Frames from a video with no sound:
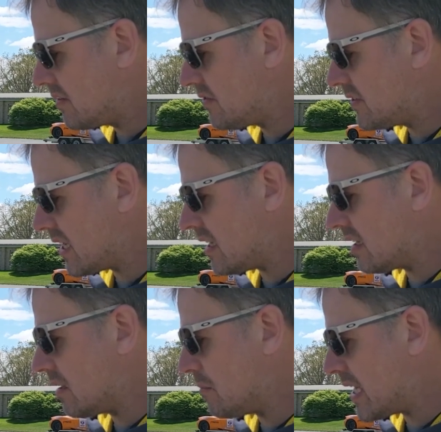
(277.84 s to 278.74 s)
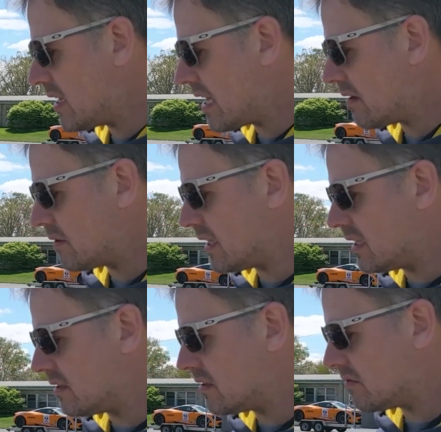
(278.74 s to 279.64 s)
have done a little better had we
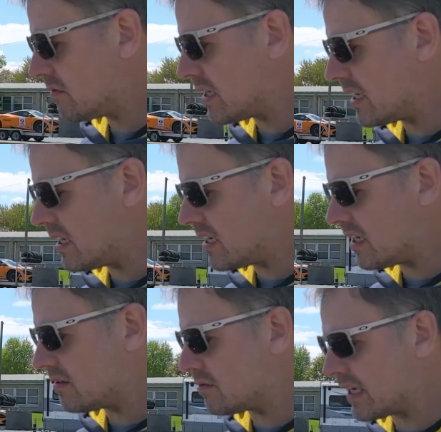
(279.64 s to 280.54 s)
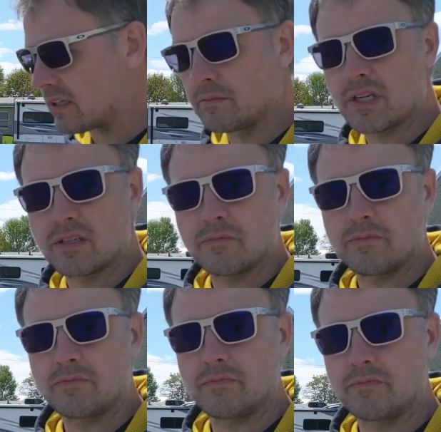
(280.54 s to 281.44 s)
run a regular
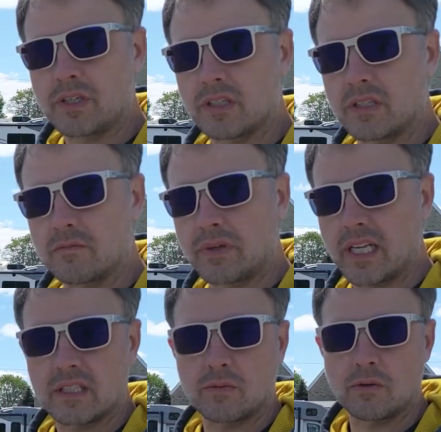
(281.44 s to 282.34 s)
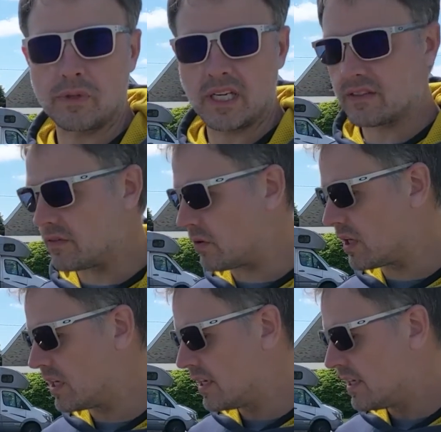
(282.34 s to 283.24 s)
Michelin Pilot Sport
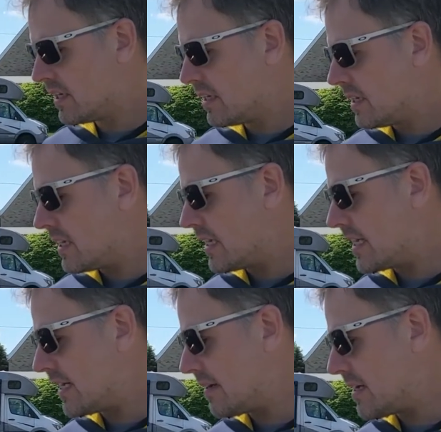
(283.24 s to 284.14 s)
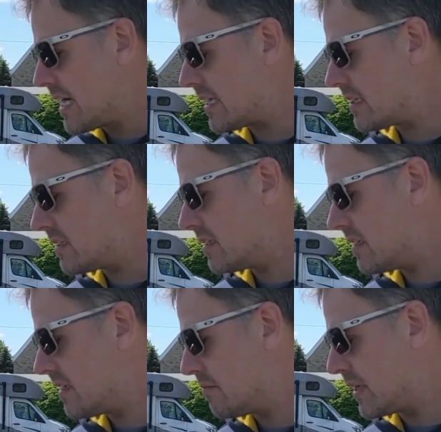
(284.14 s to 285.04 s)
PS4 S,
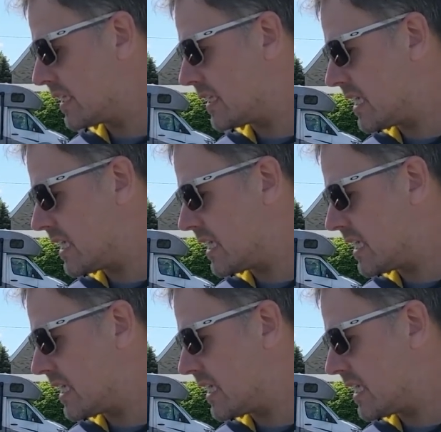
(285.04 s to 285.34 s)
but